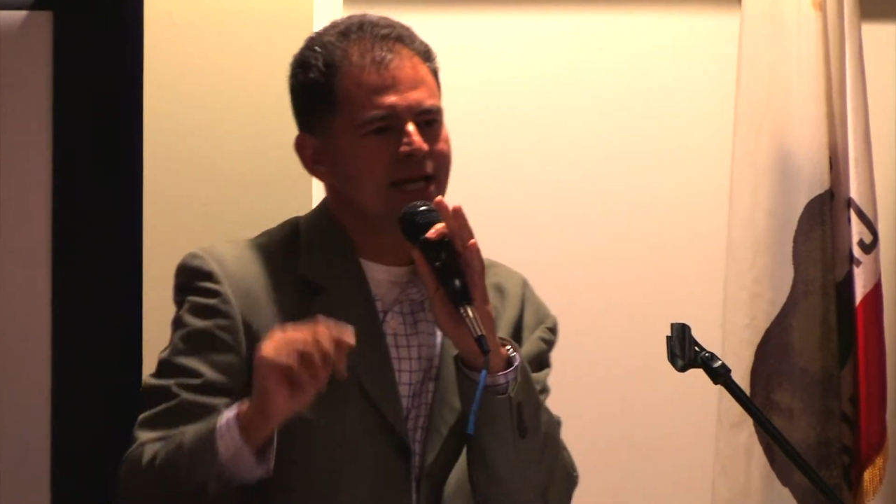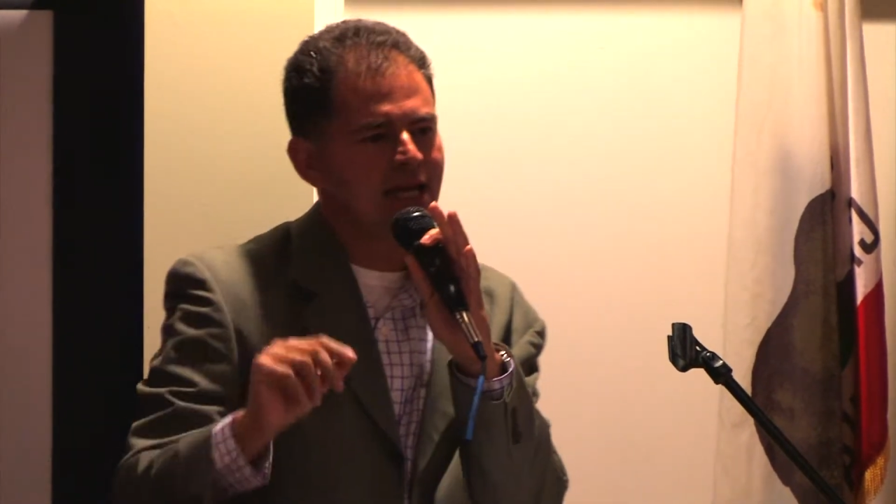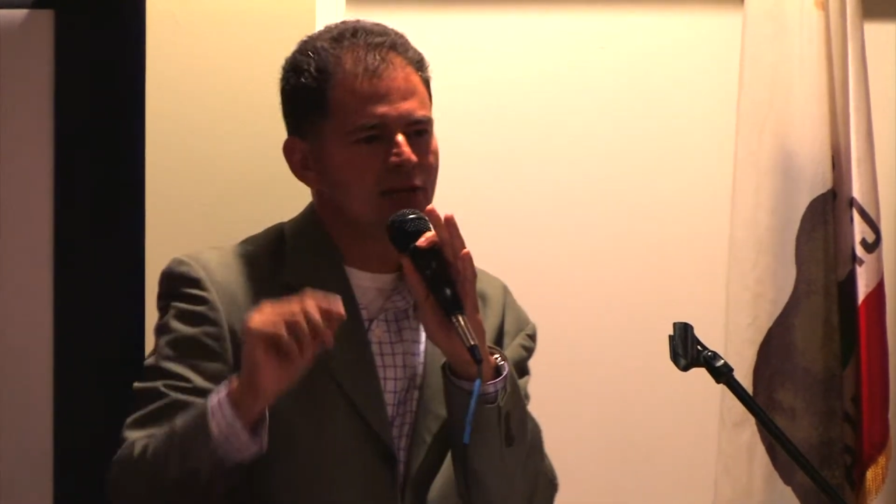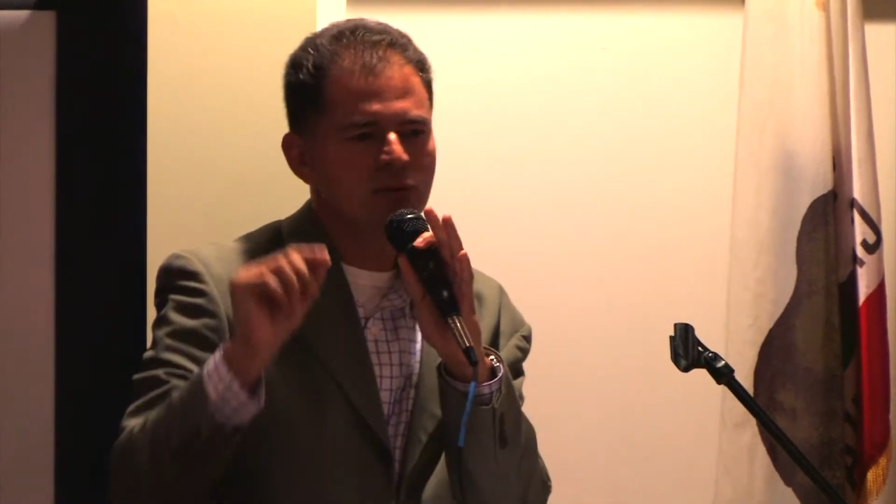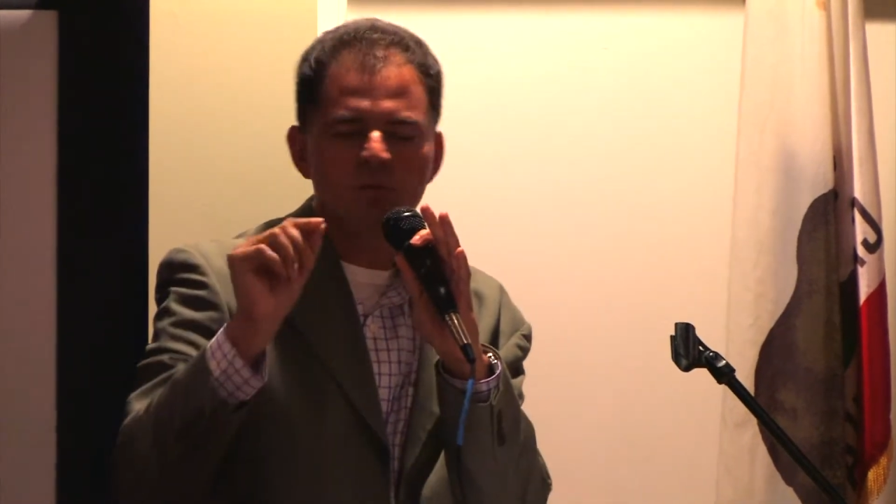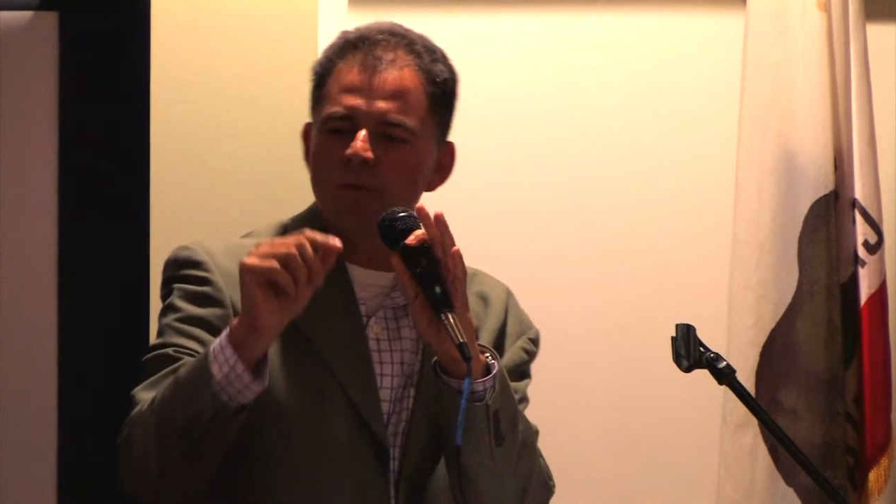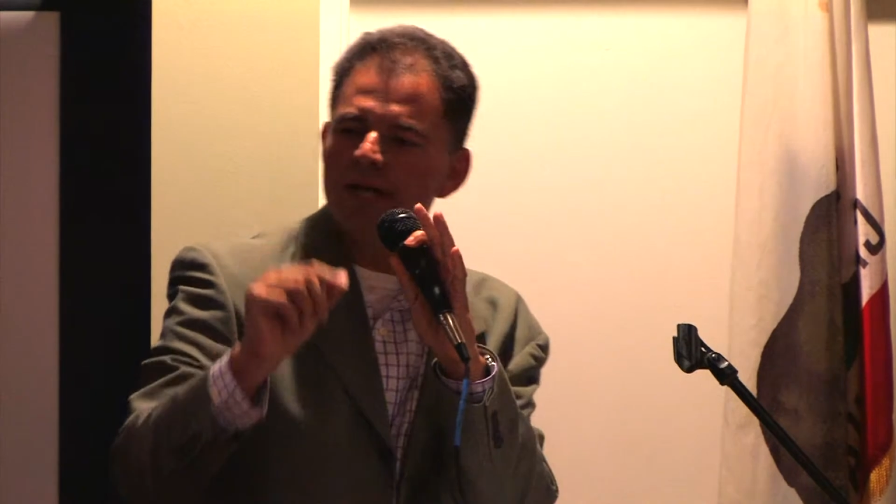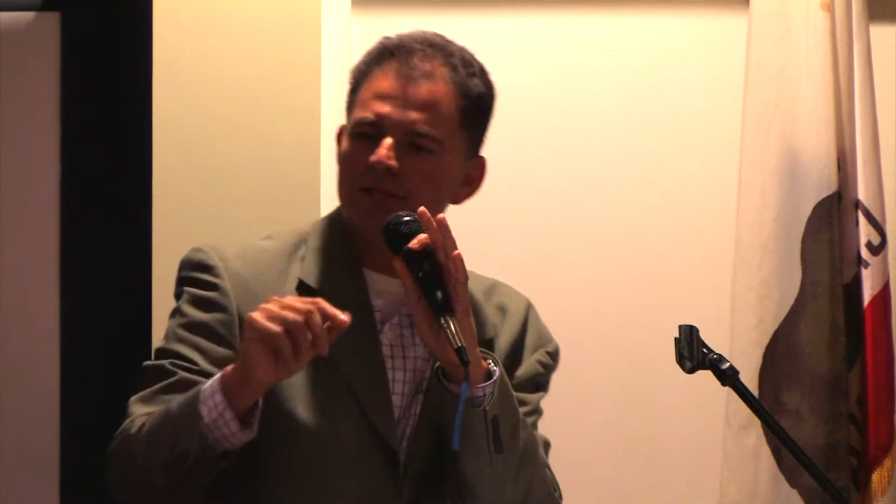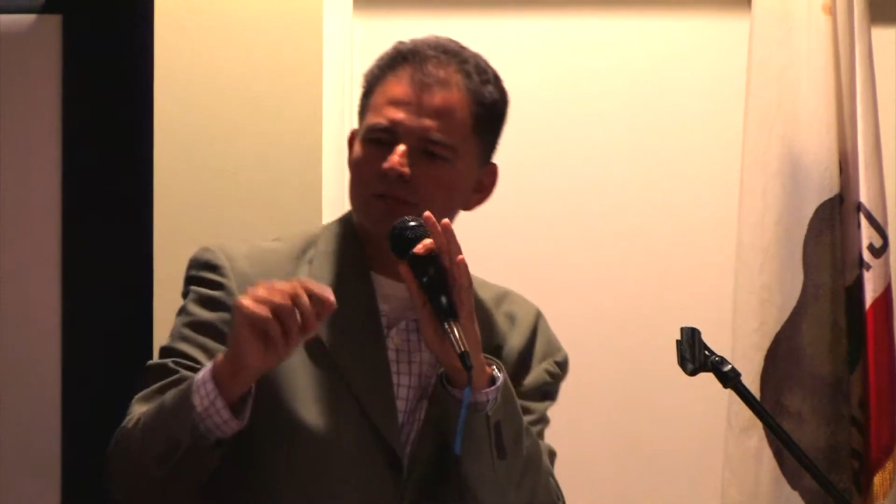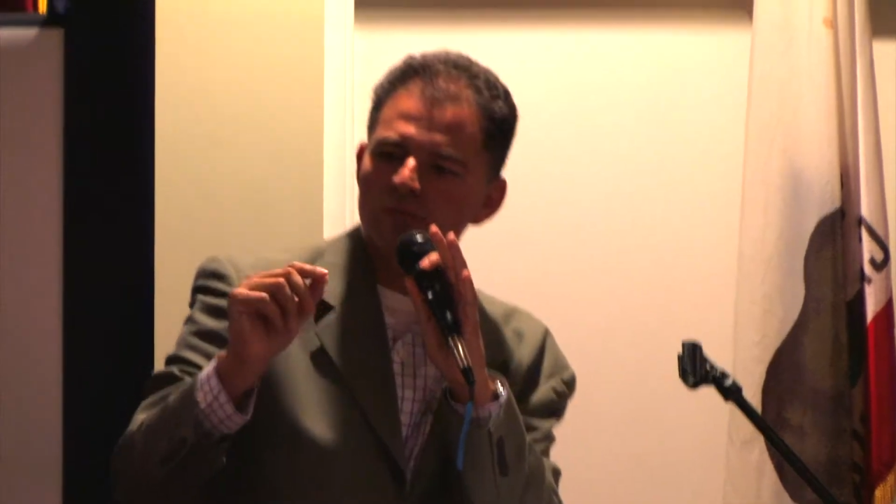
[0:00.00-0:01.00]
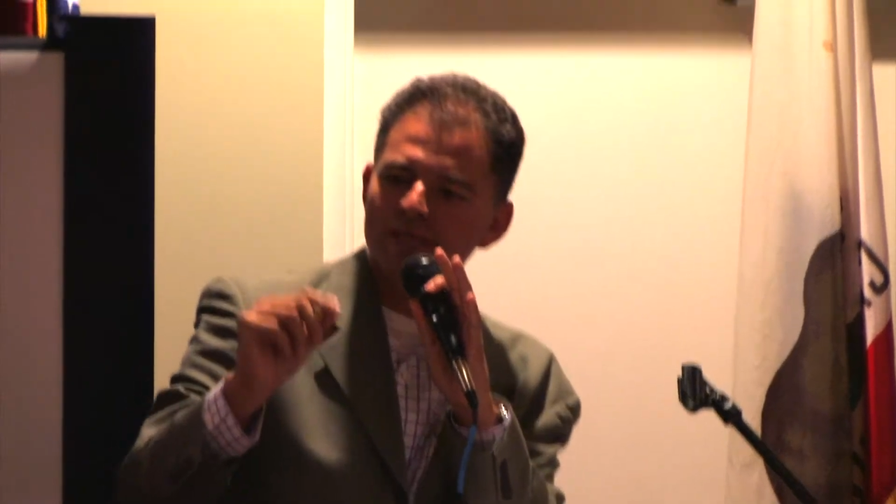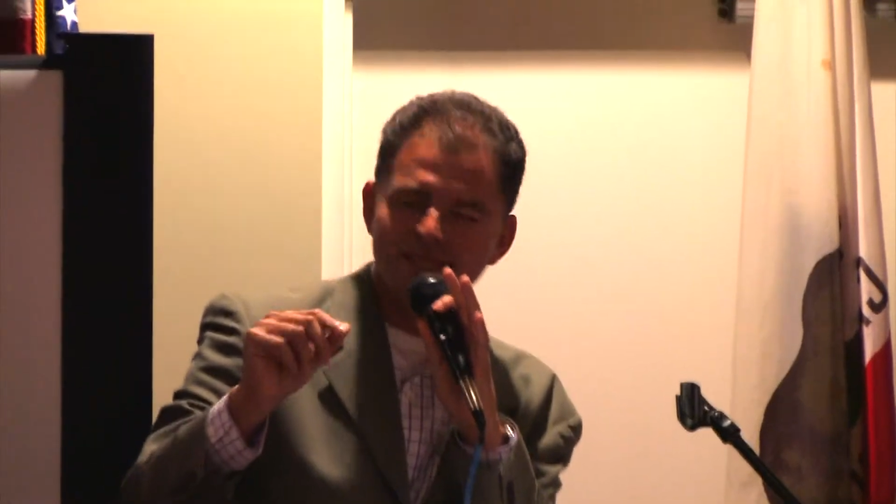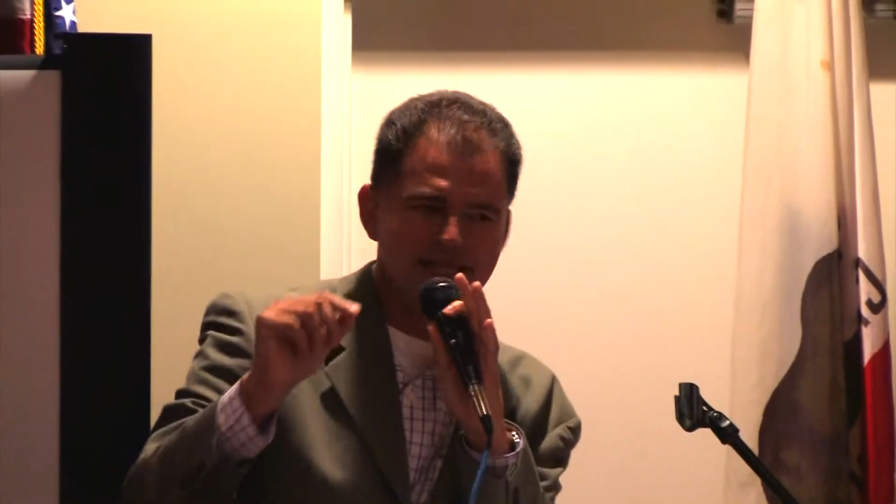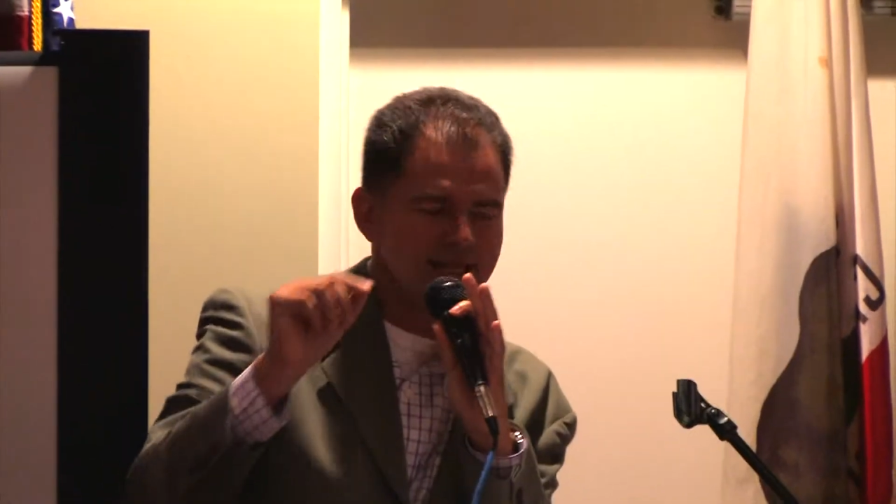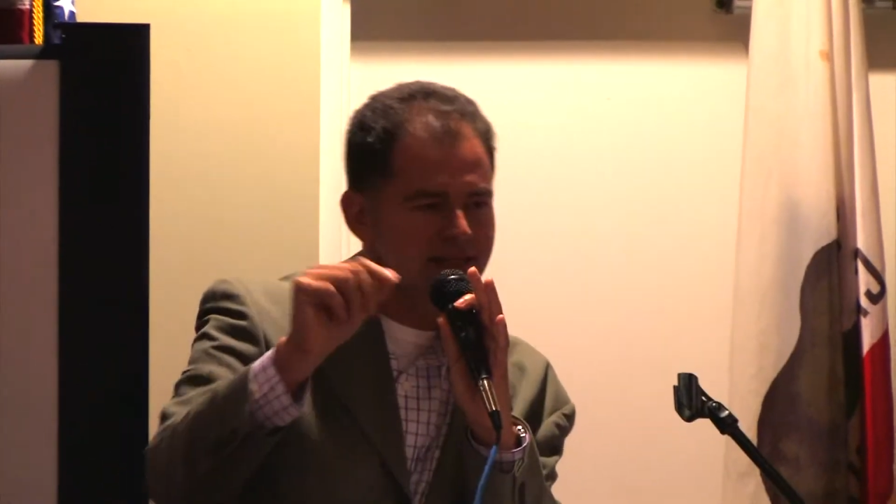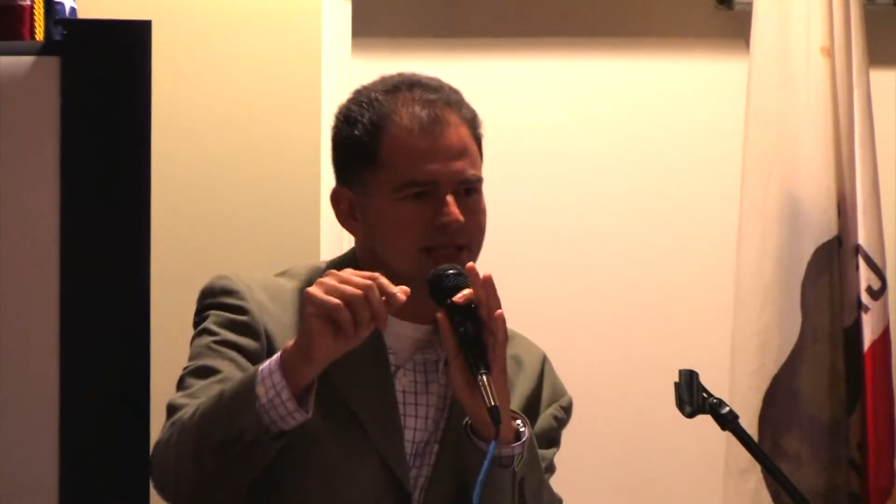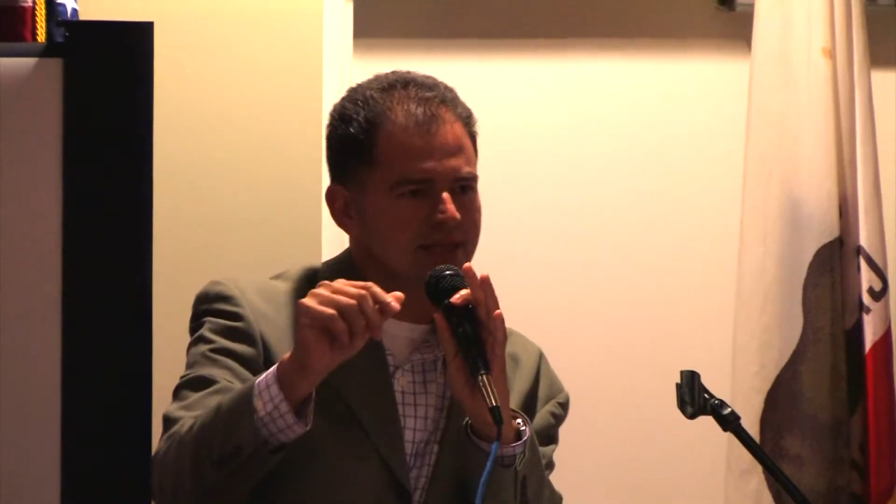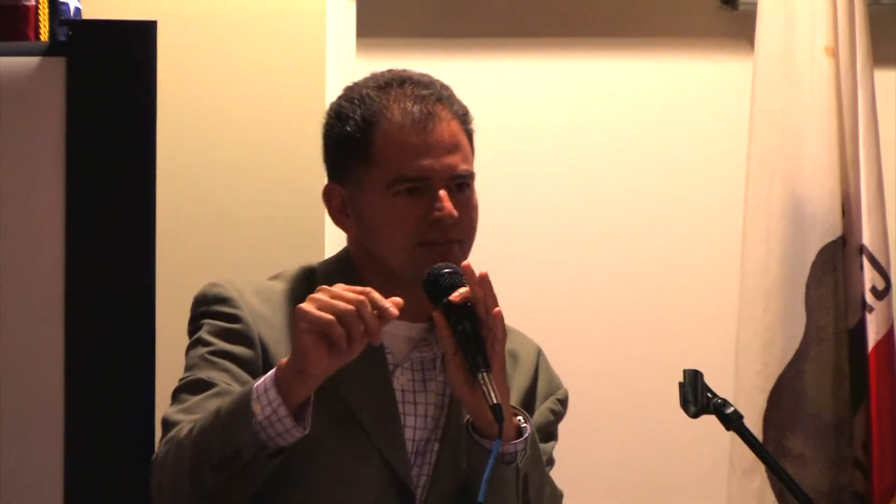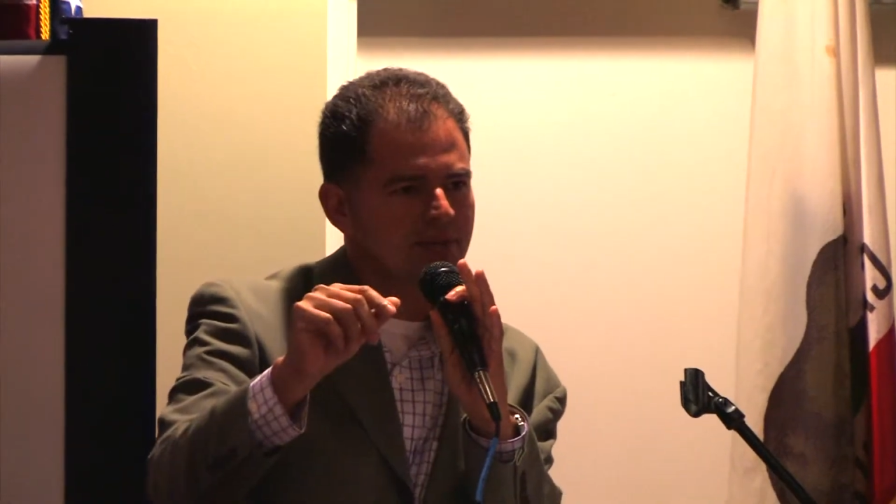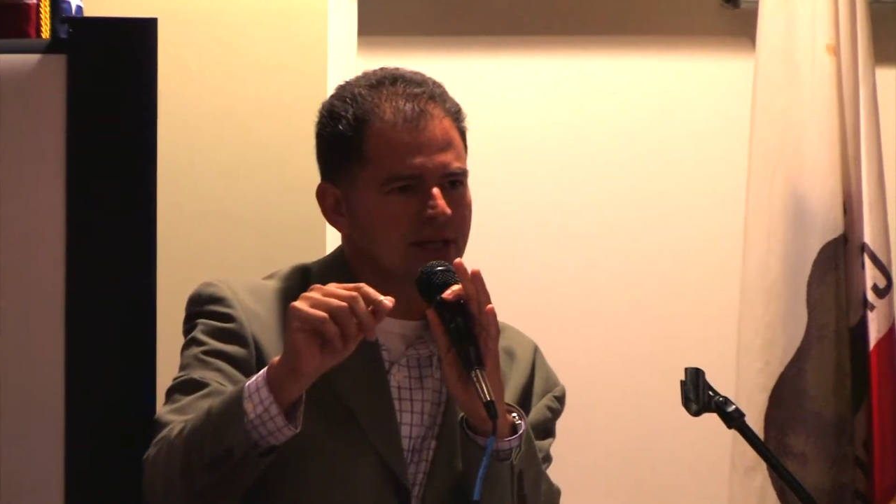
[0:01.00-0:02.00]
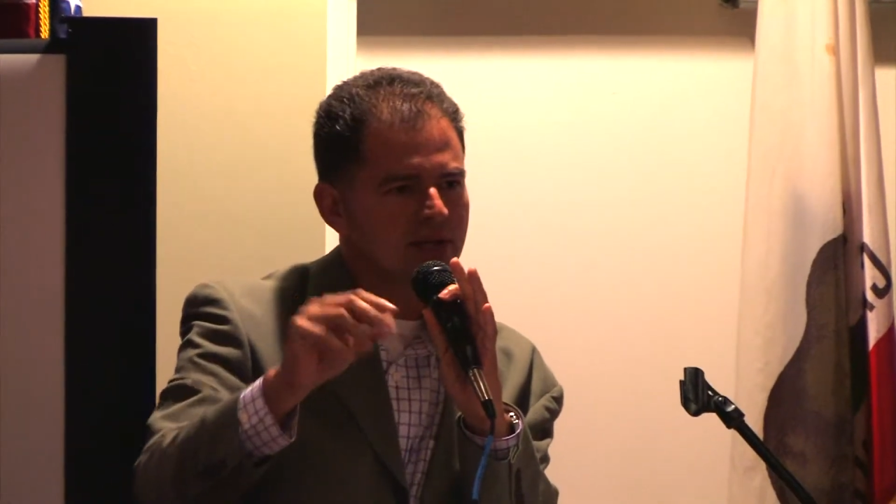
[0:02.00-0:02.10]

a new way to reach India.